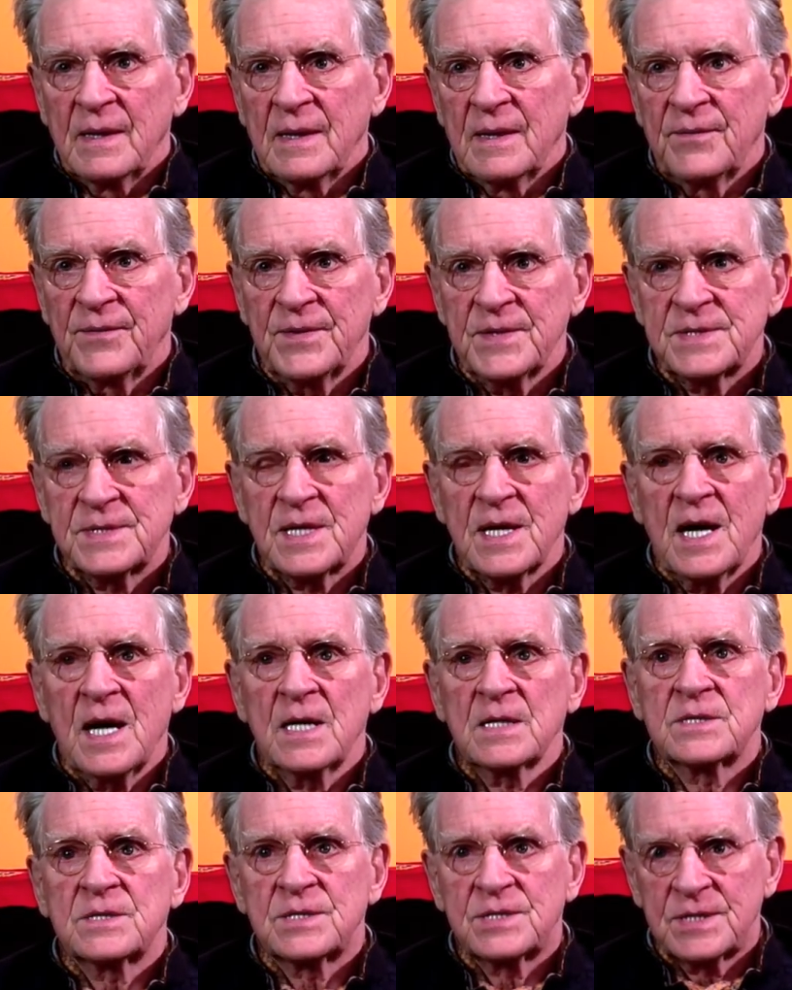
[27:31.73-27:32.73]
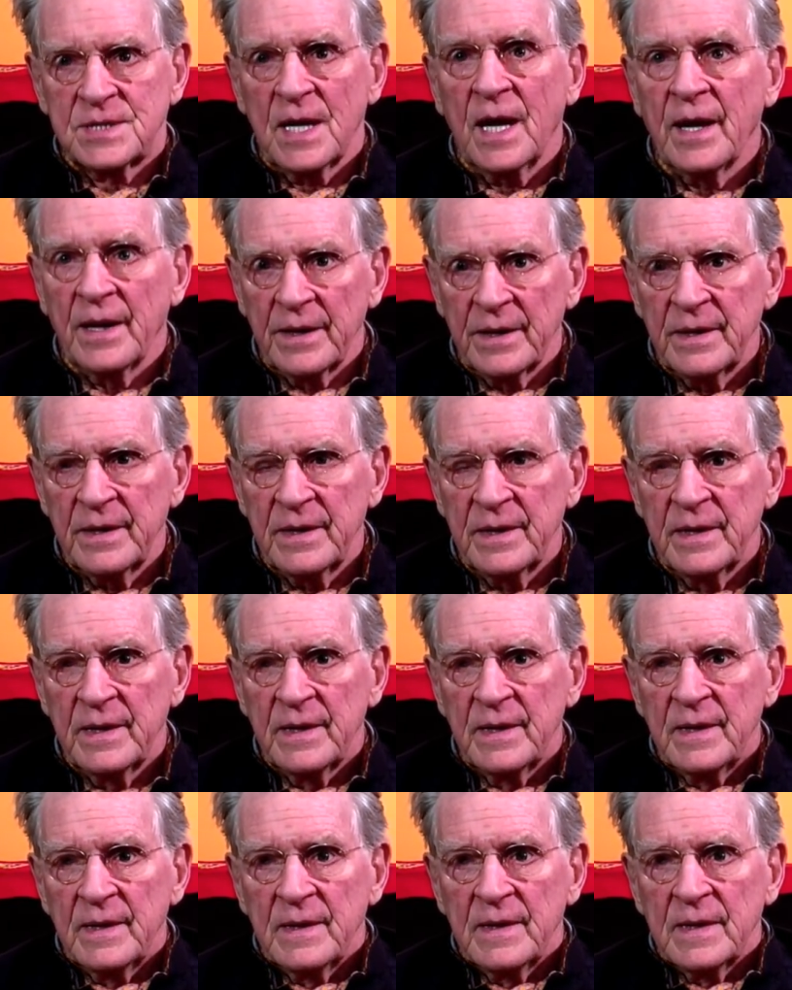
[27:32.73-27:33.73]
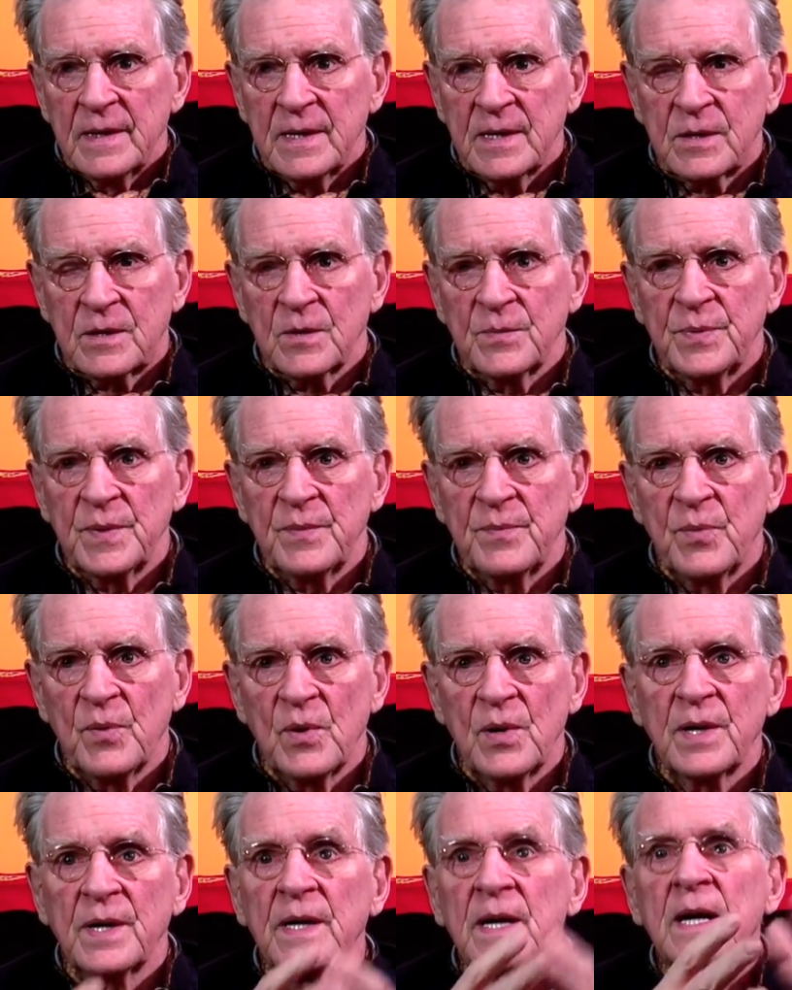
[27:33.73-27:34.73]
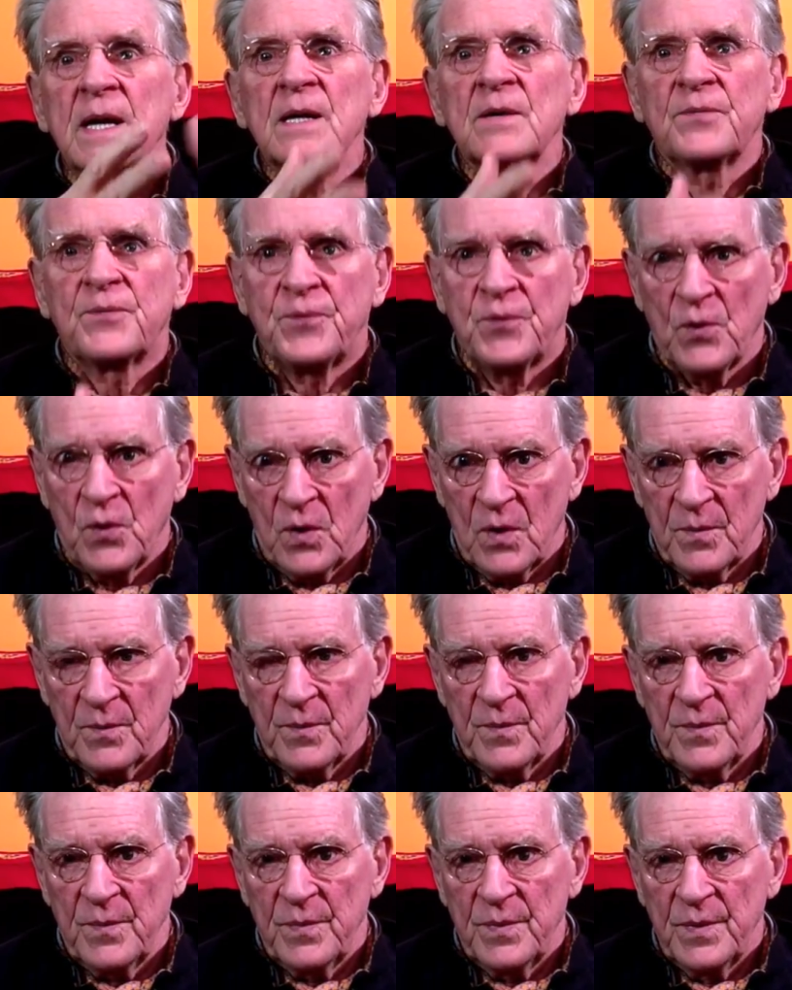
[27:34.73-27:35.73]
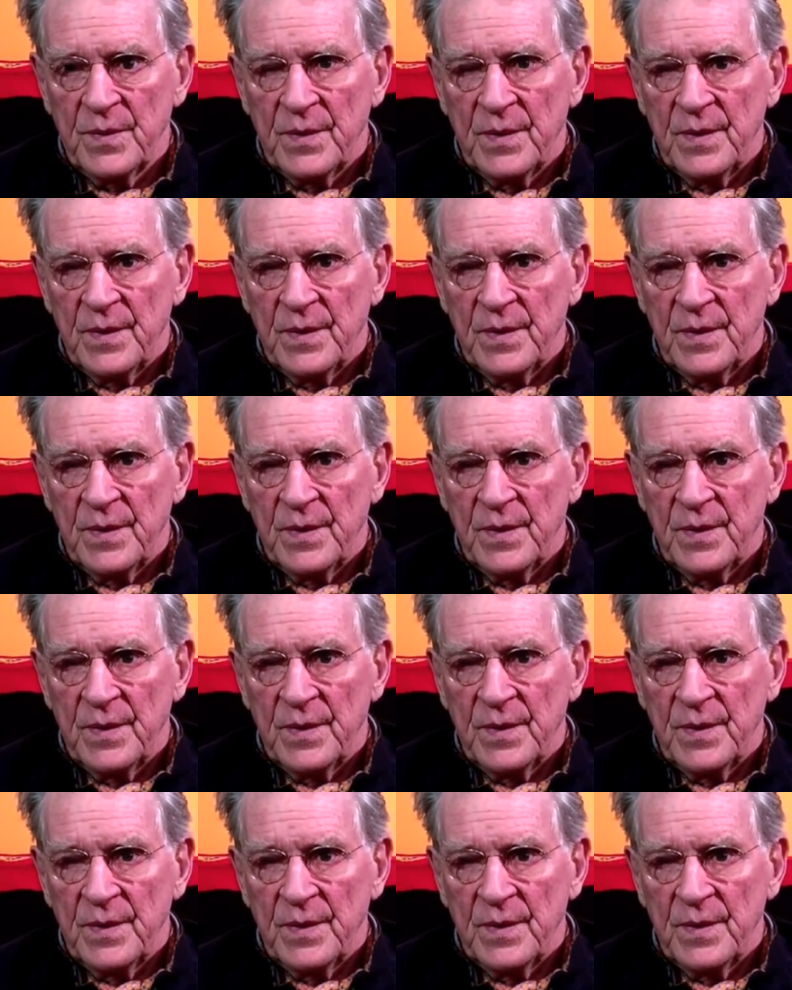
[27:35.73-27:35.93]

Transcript: If he's God's son, he could be born in any form.